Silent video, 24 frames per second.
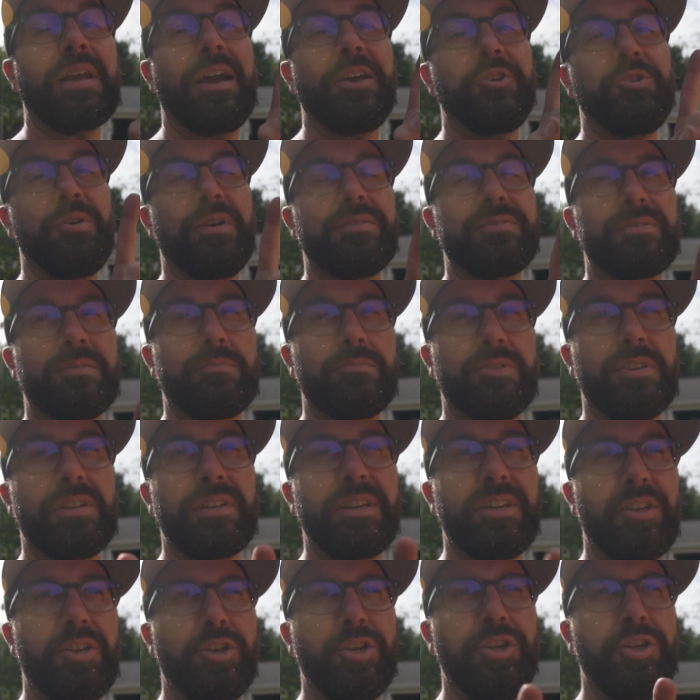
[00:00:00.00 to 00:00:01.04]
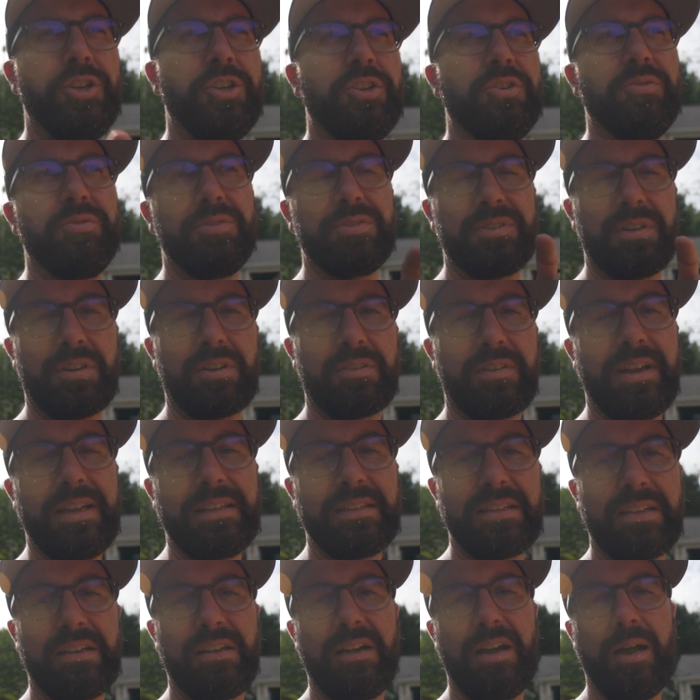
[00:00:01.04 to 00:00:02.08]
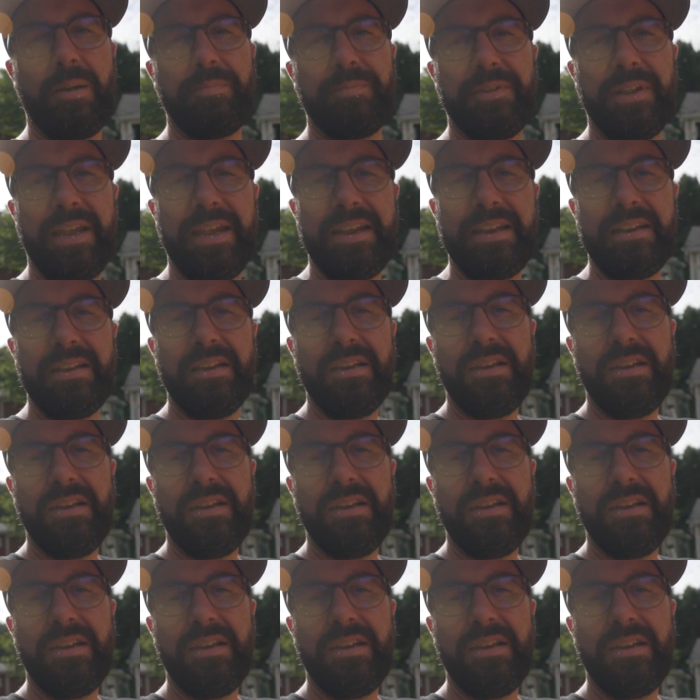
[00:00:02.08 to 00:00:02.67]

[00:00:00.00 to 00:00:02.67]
I do have some really good news, a great little update.